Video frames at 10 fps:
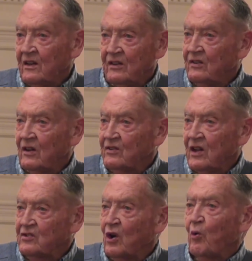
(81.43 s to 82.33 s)

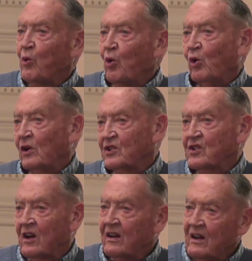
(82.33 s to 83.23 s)
There's no rule that is
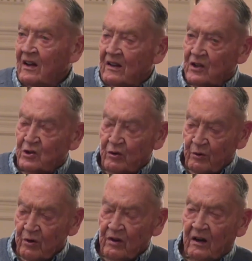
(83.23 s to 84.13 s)
going to get you
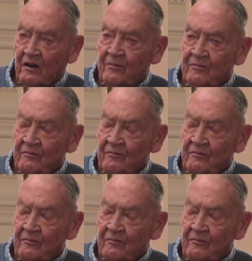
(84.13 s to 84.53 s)
through there.